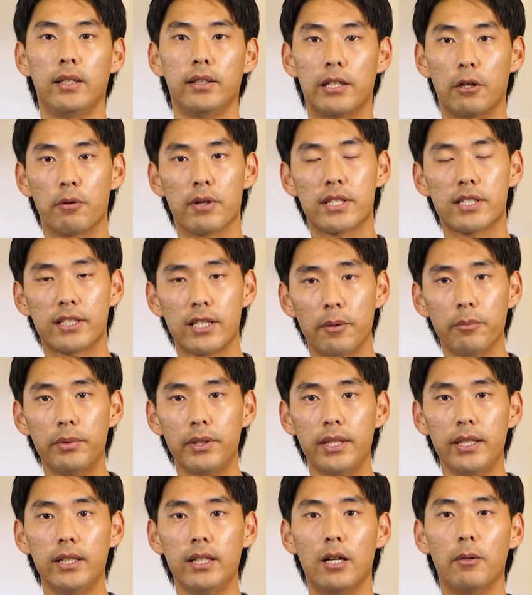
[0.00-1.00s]
There was
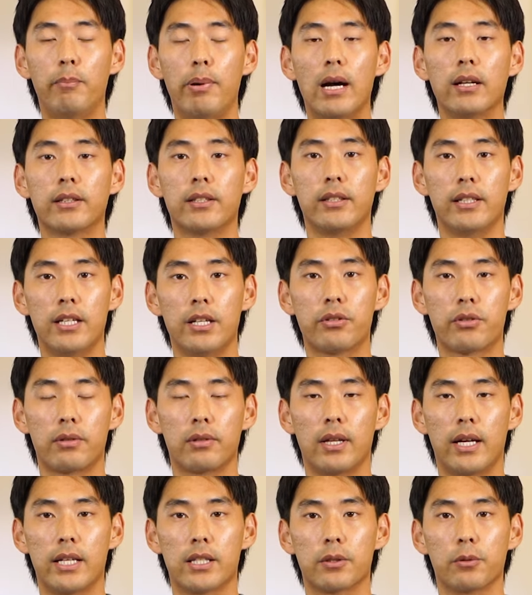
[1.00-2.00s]
something about the
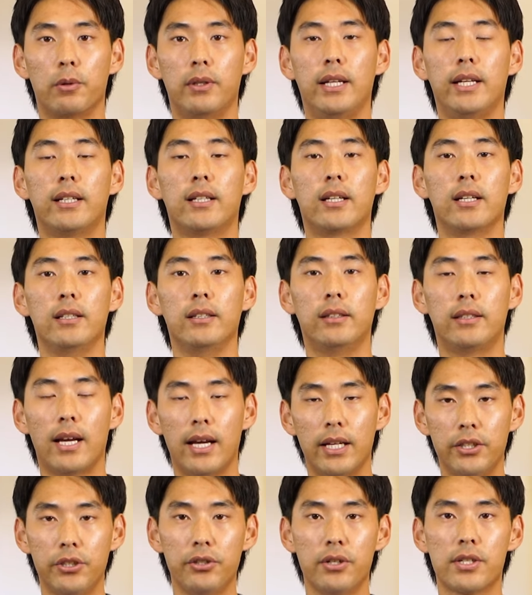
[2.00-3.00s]
Israelites where they
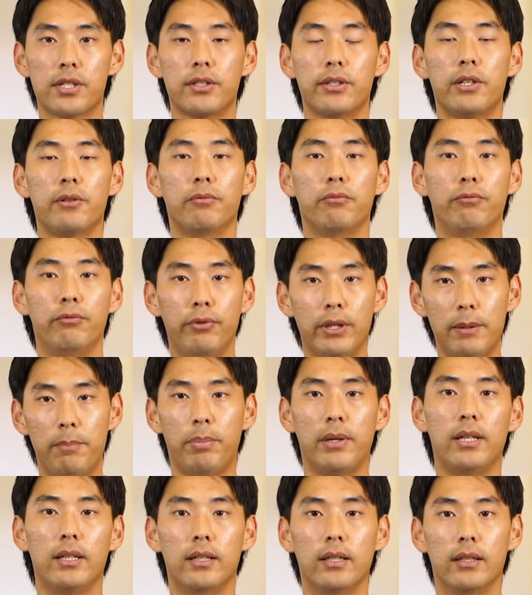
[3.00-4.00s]
continuously
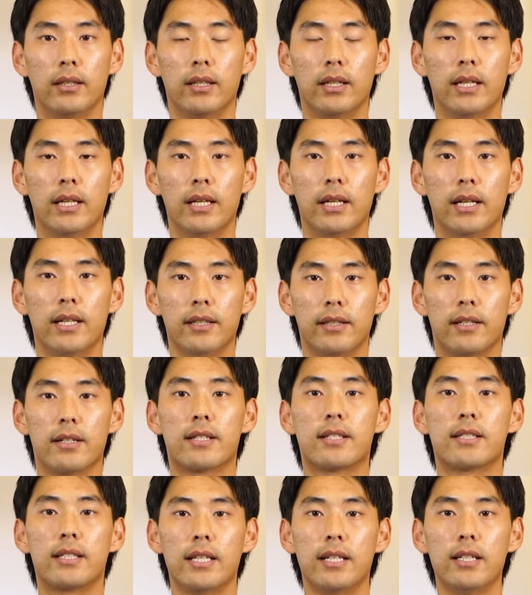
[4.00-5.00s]
repeated their
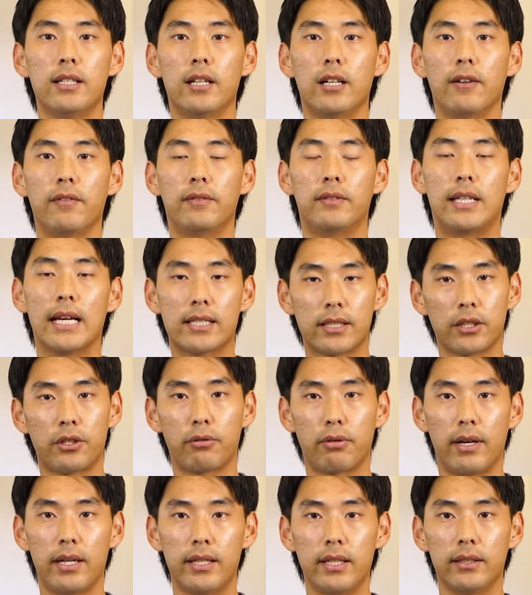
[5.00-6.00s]
sin of
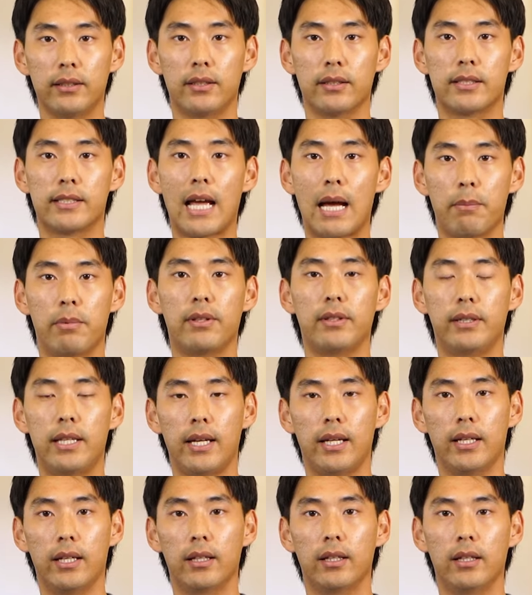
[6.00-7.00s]
desecrating the Sabbath
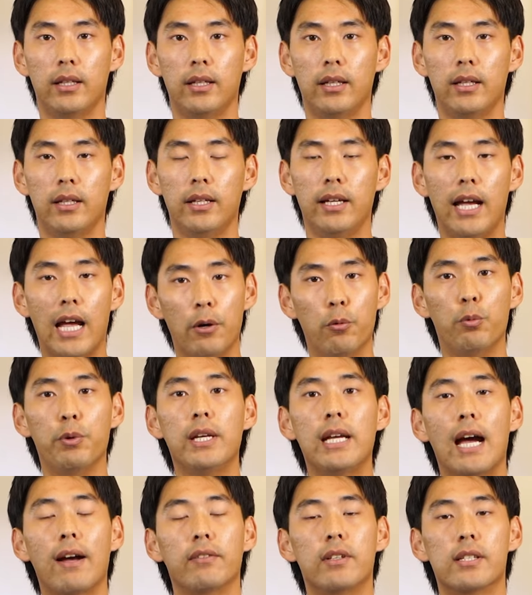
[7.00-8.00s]
day. And
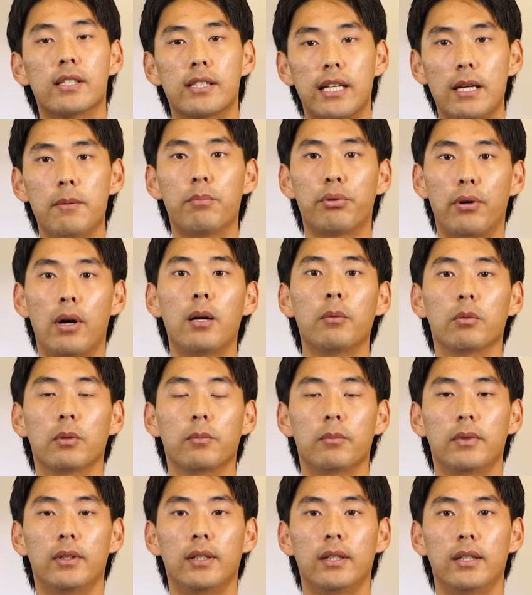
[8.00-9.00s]
we have the same problem.